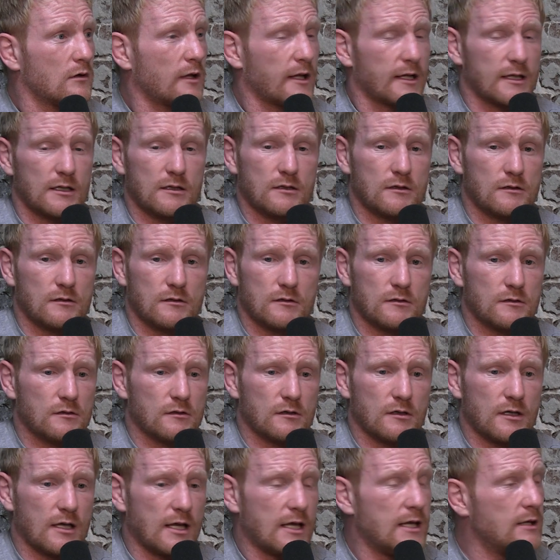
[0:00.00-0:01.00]
Like,
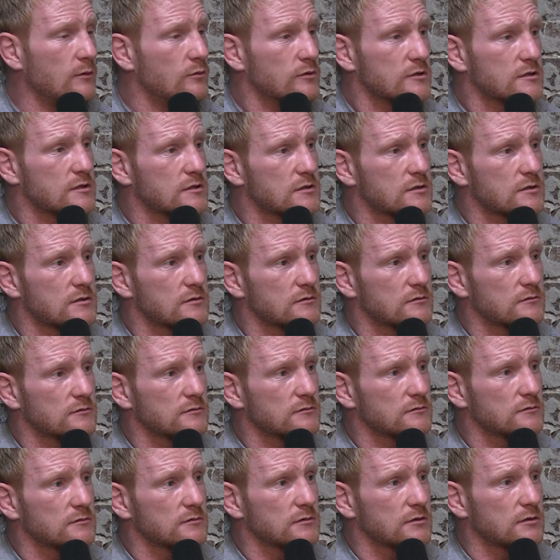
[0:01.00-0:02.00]
he was
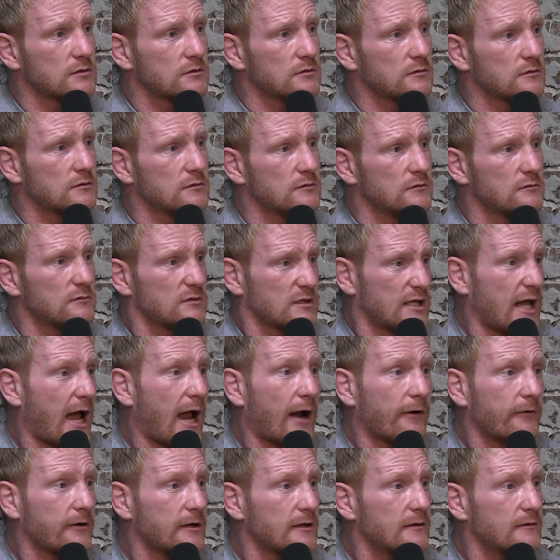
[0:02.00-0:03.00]

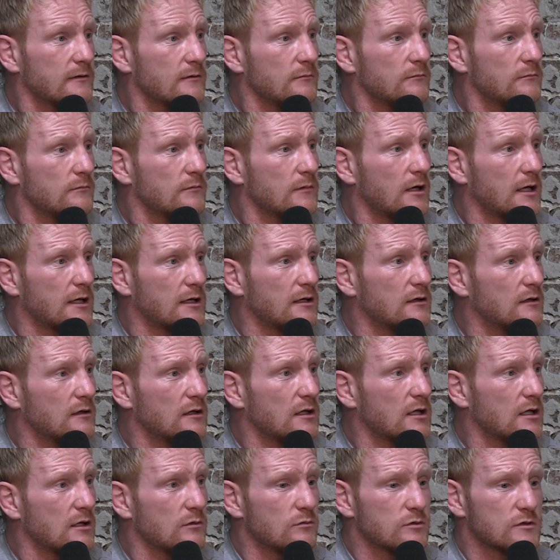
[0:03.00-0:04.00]
carrying them. And
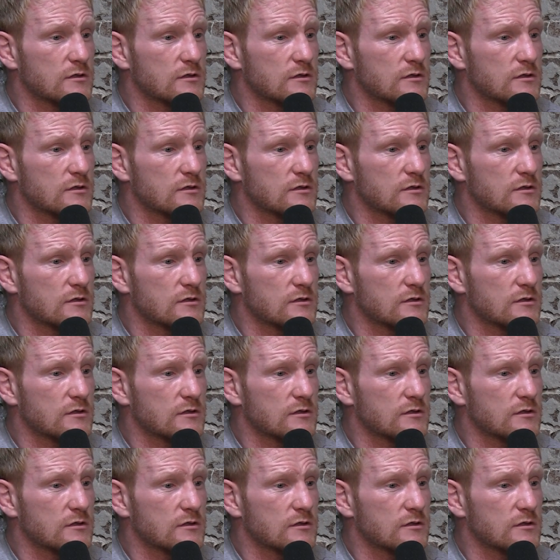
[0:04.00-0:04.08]
he